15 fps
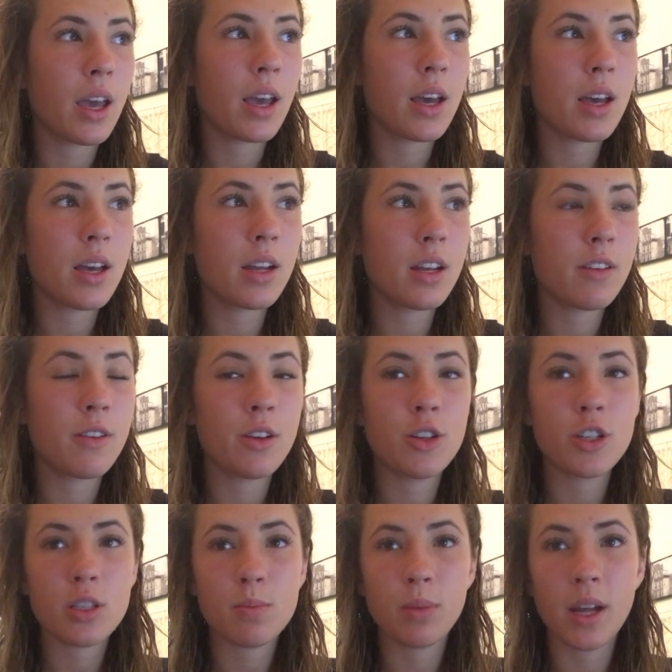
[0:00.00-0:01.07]
And if you
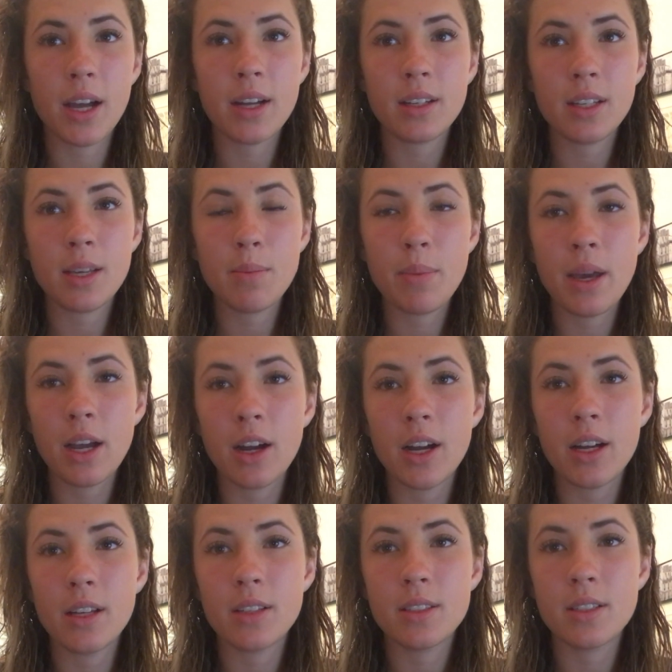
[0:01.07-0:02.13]
just blindly
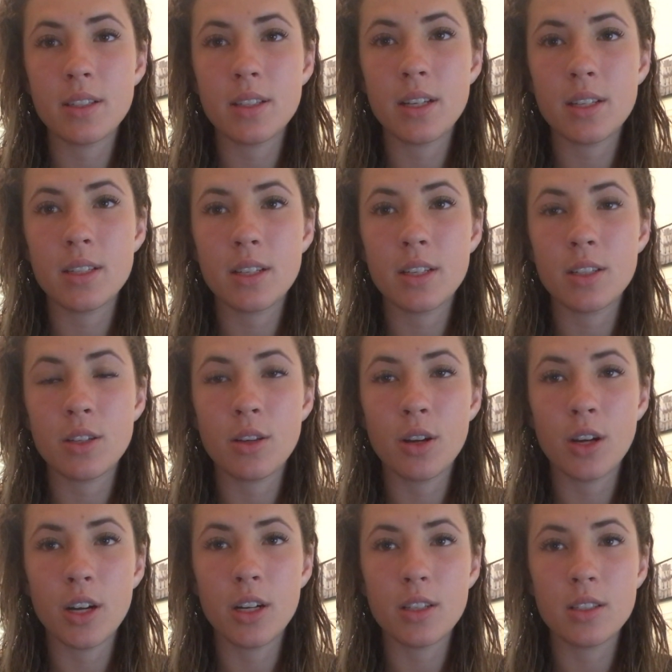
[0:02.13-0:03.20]
parrot statistics you
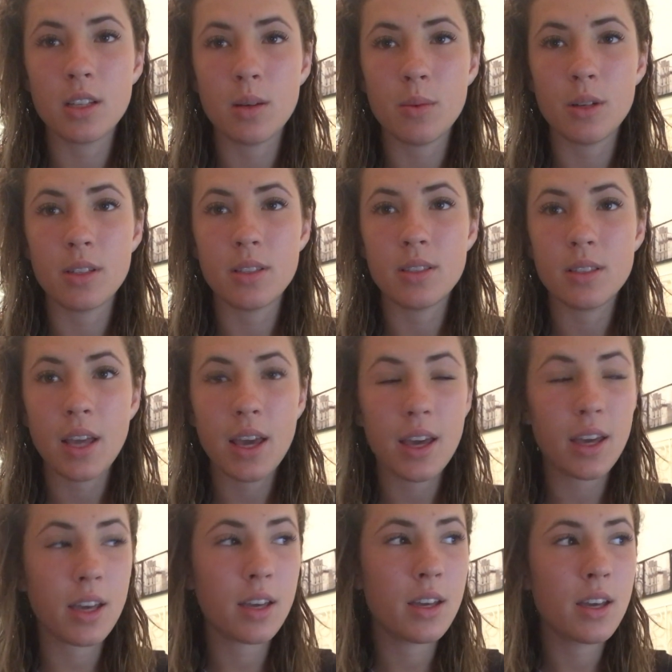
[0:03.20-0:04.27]
heard someone
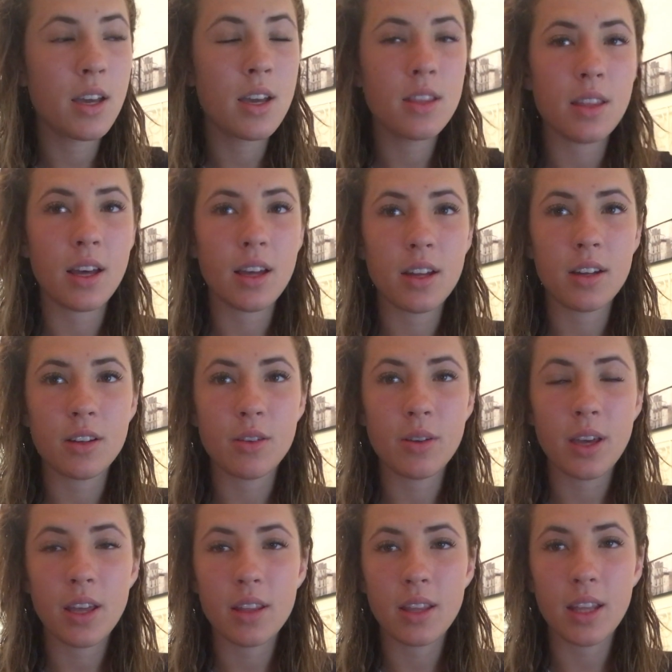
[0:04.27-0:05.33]
say that
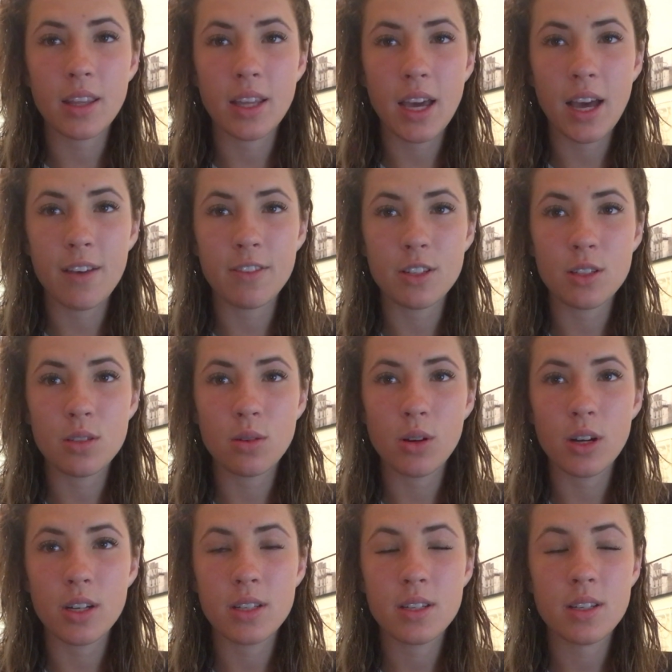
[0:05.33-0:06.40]
they haven't
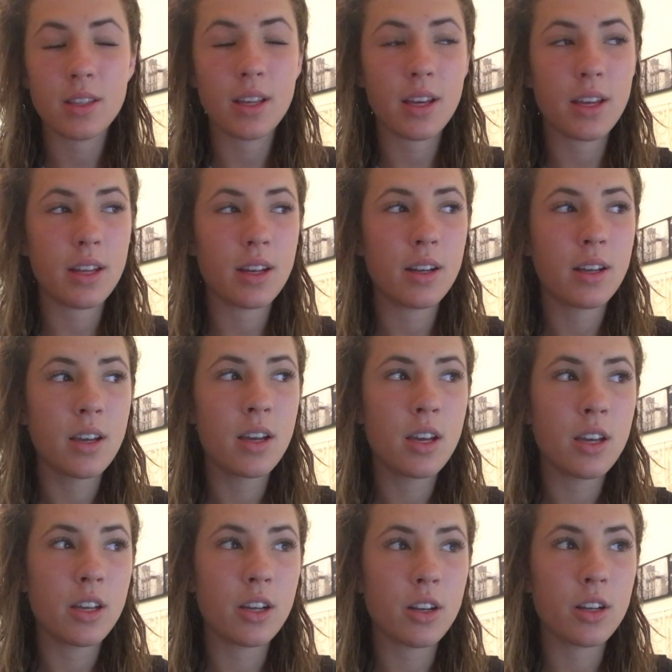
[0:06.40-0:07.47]
sourced, then
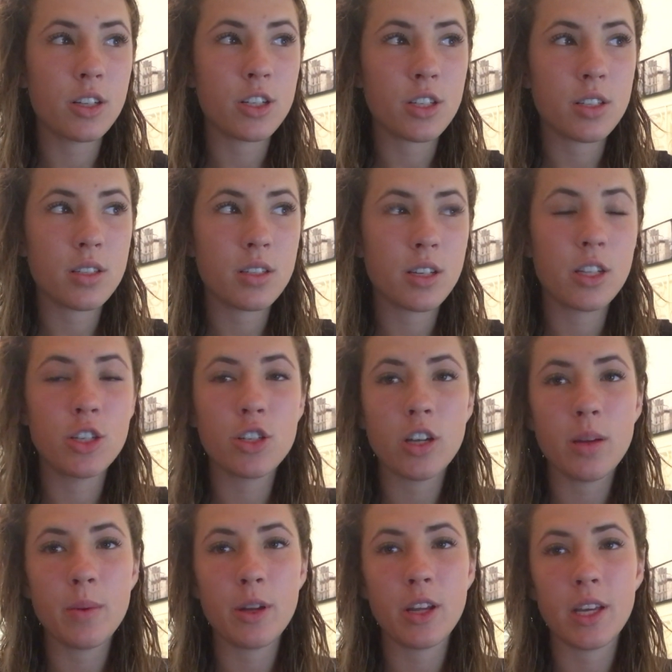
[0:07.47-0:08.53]
you're just
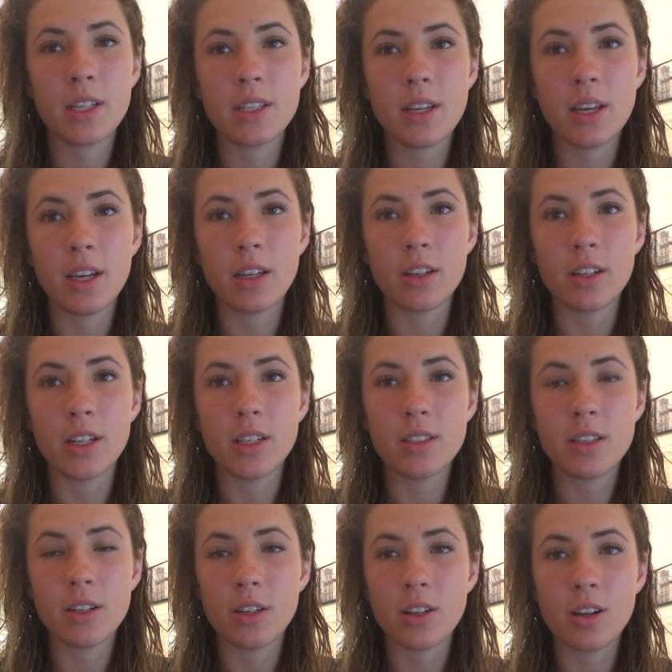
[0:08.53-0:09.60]
contributing to
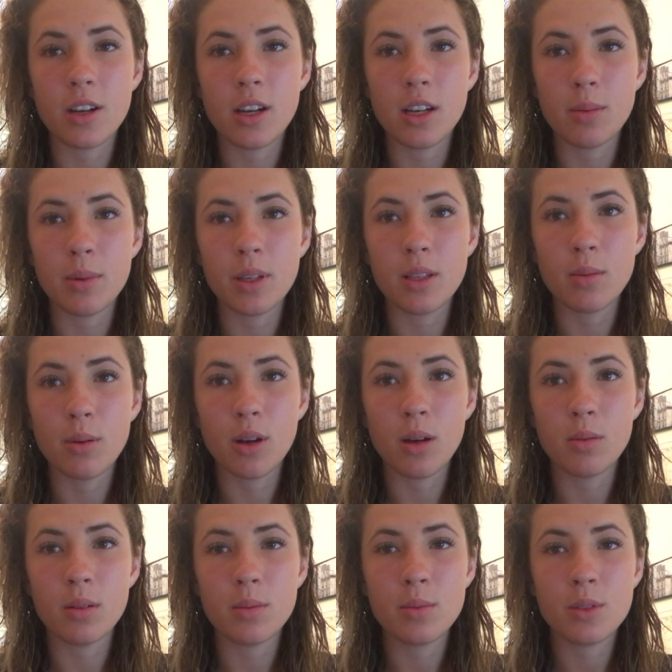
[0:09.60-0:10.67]
ignorance and you're not helping the
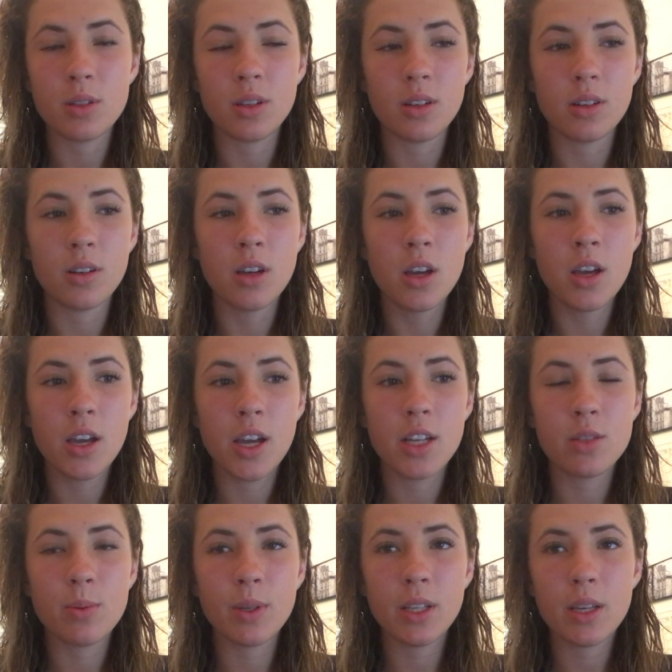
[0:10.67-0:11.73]
problem. So
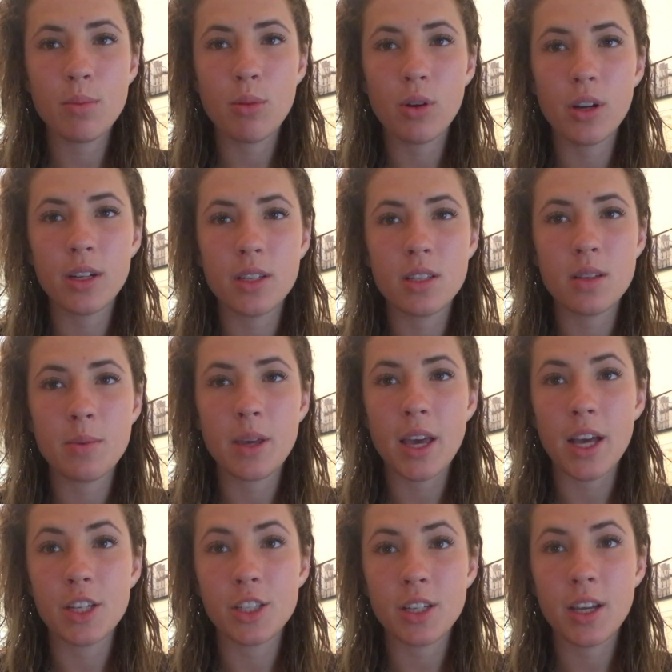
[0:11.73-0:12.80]
it's really important to
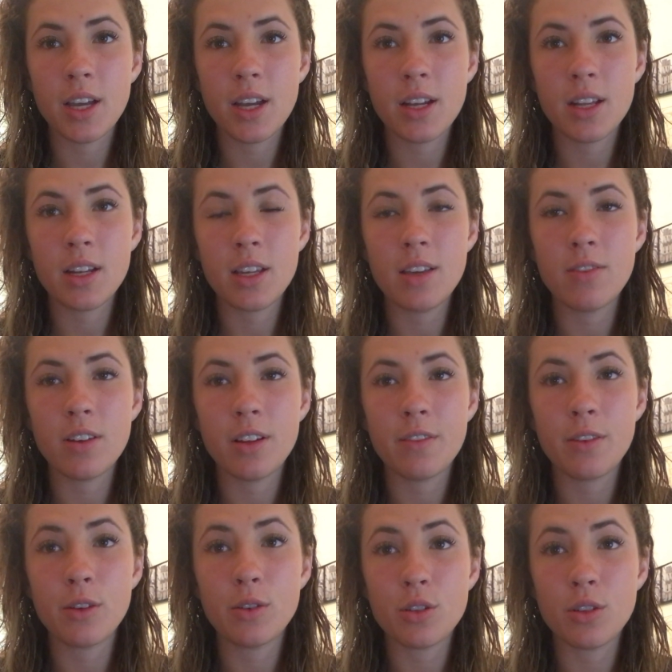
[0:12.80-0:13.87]
be educated. Even
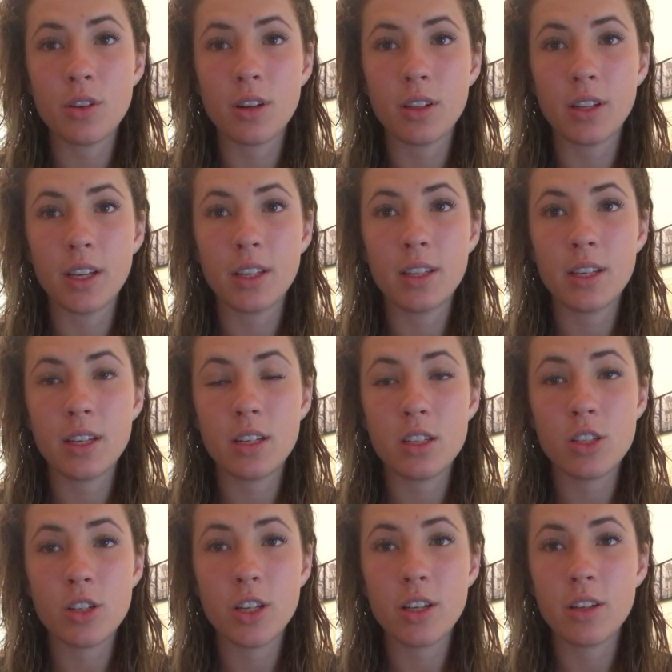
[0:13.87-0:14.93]
if you do not like the
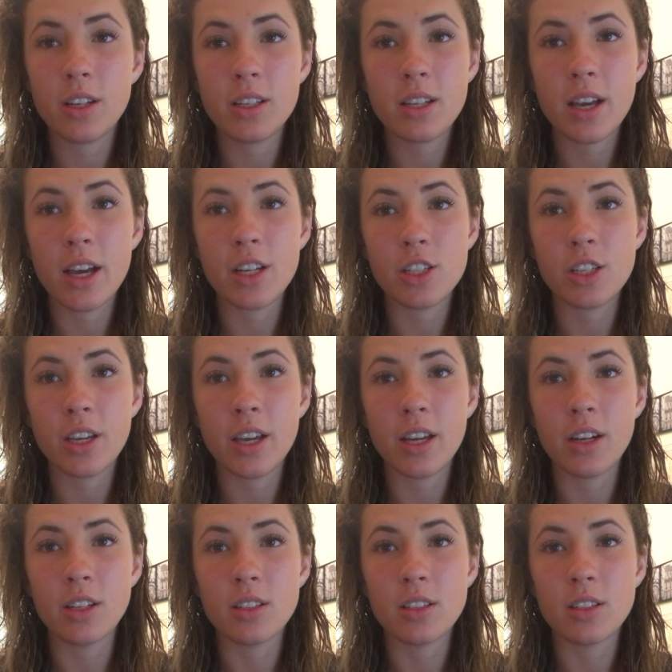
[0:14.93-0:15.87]
industry, you need to educate